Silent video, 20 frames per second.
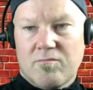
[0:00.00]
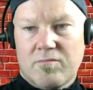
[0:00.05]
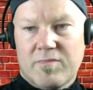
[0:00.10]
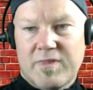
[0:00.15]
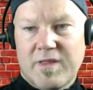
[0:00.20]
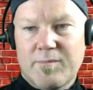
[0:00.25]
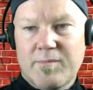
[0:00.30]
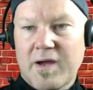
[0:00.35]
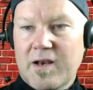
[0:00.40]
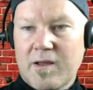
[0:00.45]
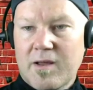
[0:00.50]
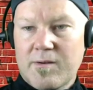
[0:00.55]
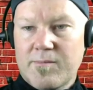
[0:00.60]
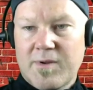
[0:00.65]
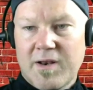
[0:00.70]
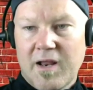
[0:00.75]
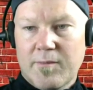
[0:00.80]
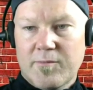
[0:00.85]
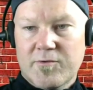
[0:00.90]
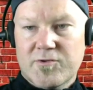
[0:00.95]
They might not have
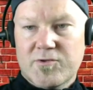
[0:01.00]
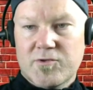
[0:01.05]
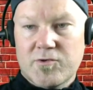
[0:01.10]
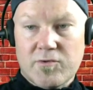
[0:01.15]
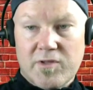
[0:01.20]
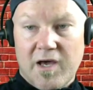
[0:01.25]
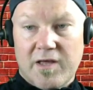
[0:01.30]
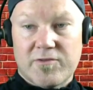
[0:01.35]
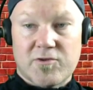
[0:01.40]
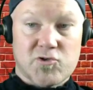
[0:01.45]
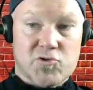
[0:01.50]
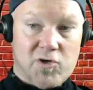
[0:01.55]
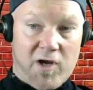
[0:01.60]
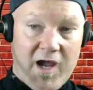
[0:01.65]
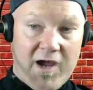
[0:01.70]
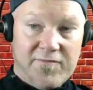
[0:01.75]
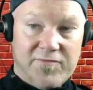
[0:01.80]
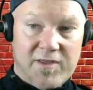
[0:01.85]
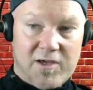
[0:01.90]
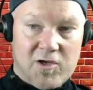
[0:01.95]
been able to do that. The
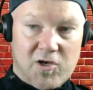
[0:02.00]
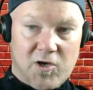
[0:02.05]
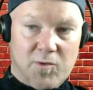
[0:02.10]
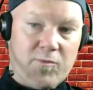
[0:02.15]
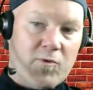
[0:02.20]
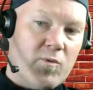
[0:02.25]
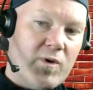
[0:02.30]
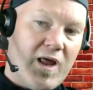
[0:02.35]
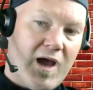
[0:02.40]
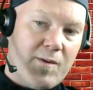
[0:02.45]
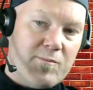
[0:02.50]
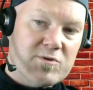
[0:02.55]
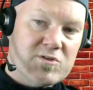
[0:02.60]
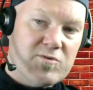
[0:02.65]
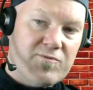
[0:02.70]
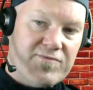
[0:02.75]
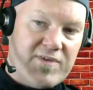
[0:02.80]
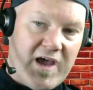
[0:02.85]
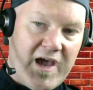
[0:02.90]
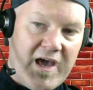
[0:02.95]
draft they could, but what happens
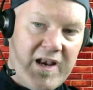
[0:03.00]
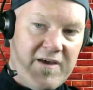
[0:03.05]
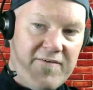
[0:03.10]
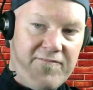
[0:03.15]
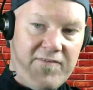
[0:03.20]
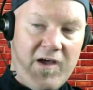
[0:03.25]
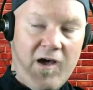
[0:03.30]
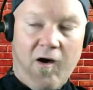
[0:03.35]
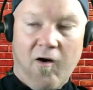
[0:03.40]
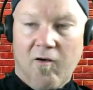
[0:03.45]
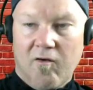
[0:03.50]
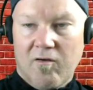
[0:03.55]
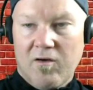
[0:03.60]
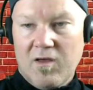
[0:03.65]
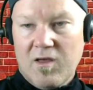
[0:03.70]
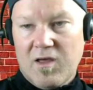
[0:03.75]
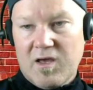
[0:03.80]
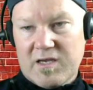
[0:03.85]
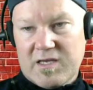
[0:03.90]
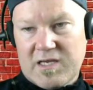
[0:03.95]
if the NFL
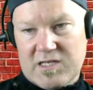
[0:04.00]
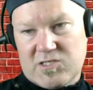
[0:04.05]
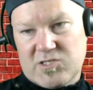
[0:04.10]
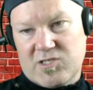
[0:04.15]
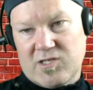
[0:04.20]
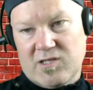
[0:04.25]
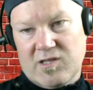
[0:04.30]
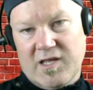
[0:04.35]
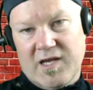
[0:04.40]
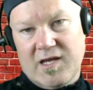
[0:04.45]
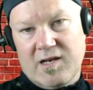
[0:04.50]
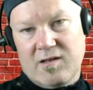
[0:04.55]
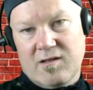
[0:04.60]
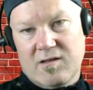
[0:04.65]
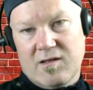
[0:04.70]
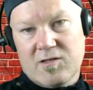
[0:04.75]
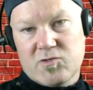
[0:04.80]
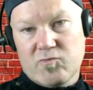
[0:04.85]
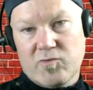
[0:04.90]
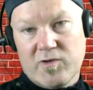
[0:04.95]
gets delayed?
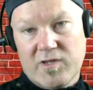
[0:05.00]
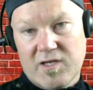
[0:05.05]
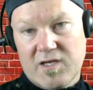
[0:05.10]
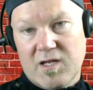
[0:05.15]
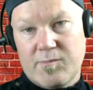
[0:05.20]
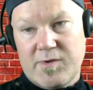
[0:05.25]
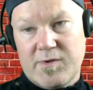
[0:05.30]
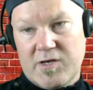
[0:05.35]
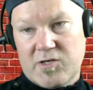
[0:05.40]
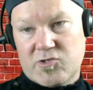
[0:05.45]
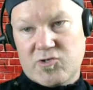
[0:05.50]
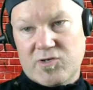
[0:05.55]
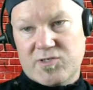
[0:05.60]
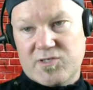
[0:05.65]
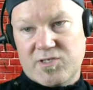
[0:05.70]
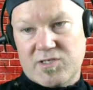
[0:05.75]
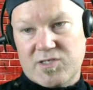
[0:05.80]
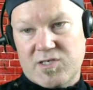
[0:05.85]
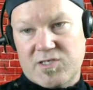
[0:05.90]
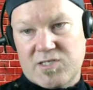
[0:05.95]
It's really going to be
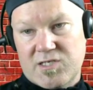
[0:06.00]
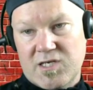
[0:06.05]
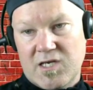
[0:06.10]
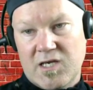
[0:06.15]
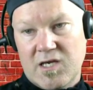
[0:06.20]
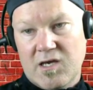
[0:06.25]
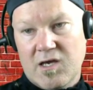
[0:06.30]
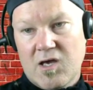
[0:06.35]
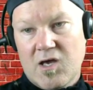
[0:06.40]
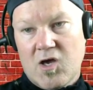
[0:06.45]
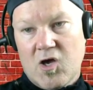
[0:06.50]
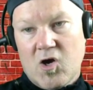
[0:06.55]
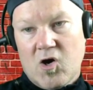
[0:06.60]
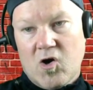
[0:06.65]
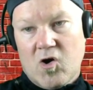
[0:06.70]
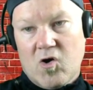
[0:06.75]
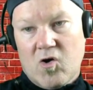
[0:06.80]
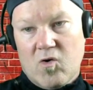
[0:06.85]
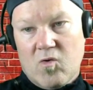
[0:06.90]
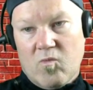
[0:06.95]
interesting to see
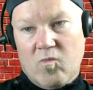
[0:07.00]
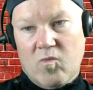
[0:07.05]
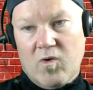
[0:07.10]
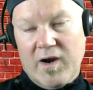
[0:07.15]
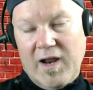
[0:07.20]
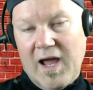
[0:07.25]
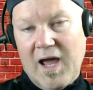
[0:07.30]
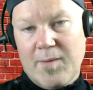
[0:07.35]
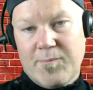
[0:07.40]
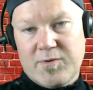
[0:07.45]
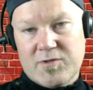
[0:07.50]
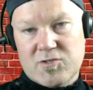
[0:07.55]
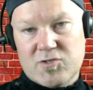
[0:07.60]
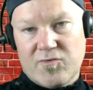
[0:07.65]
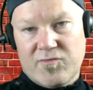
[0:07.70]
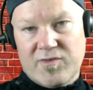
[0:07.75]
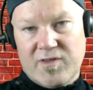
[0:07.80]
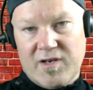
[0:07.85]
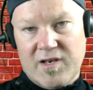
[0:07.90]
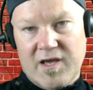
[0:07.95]
what happens
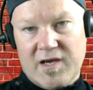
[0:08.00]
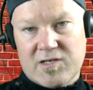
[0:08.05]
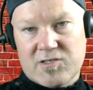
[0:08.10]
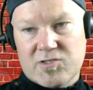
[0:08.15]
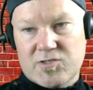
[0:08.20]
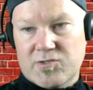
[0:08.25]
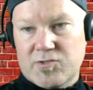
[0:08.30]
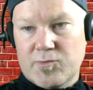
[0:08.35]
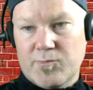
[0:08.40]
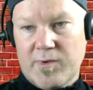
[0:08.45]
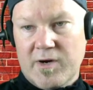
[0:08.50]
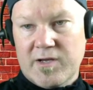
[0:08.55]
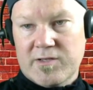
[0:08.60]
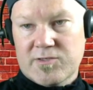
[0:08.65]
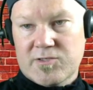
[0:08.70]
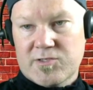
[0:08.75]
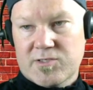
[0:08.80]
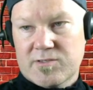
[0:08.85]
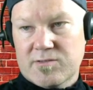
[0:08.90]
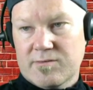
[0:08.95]
over the next 2
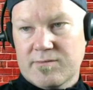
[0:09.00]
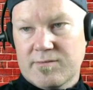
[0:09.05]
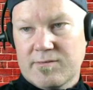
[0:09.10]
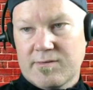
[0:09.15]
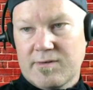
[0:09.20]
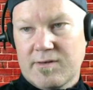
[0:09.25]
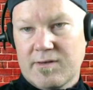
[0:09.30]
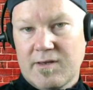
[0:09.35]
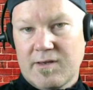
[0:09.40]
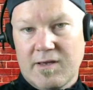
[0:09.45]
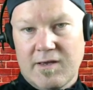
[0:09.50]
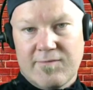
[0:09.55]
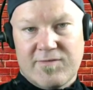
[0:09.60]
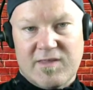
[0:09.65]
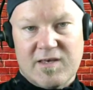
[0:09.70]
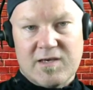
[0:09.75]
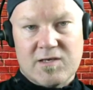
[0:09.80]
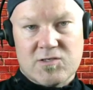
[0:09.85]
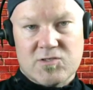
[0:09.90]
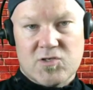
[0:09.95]
months if
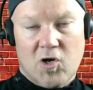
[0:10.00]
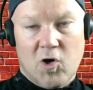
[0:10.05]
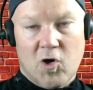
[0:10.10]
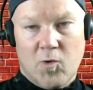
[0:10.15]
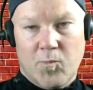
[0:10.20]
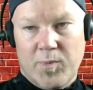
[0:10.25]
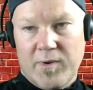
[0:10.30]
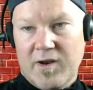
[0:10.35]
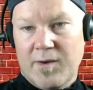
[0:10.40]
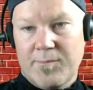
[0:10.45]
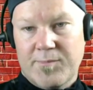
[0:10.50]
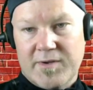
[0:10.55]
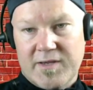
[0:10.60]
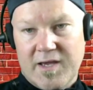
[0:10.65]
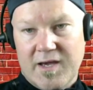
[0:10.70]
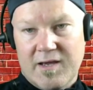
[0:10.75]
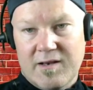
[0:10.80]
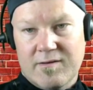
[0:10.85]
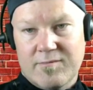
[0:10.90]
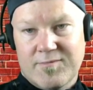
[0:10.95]
things open up
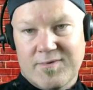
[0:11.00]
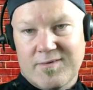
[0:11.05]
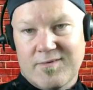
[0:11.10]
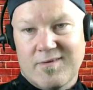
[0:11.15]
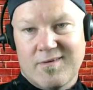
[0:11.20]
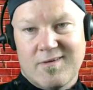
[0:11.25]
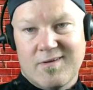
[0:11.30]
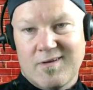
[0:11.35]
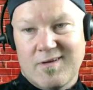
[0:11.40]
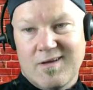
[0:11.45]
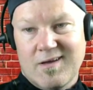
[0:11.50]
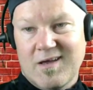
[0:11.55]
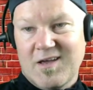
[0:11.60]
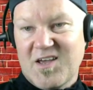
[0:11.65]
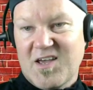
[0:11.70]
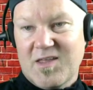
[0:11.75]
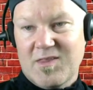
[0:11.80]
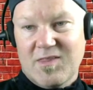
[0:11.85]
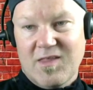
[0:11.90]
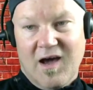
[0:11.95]
again. But
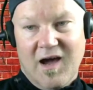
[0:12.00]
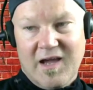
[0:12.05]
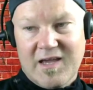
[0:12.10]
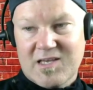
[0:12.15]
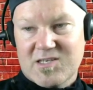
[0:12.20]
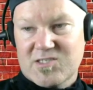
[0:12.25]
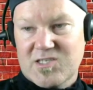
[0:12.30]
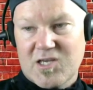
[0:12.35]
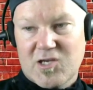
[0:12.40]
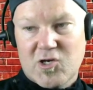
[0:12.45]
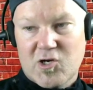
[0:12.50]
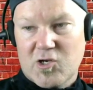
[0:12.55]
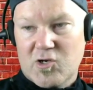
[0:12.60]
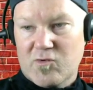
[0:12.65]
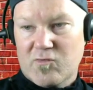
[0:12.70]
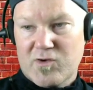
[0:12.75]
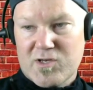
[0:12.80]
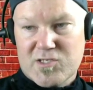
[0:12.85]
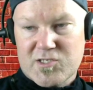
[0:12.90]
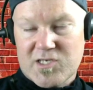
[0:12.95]
I guess they
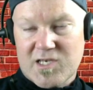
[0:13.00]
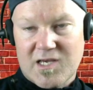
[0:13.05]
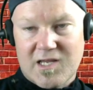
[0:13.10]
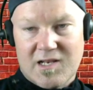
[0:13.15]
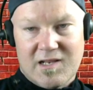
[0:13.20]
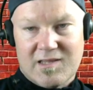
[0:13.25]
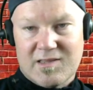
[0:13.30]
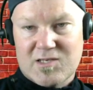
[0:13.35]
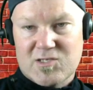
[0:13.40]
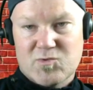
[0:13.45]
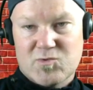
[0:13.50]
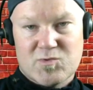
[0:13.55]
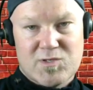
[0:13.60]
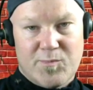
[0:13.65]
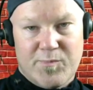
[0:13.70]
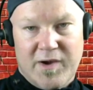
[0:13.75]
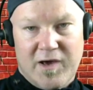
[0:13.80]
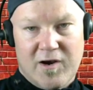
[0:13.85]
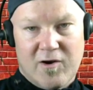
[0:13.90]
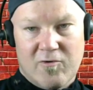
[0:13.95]
couldn't risk it, and this was
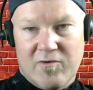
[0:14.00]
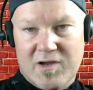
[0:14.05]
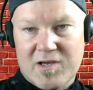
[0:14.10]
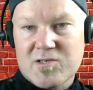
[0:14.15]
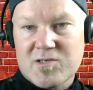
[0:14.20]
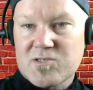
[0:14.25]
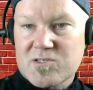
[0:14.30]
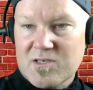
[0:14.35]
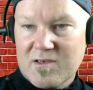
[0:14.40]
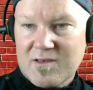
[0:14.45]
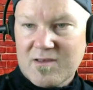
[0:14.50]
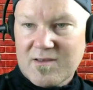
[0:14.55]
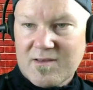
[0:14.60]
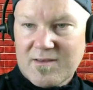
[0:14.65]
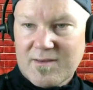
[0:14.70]
a better risk.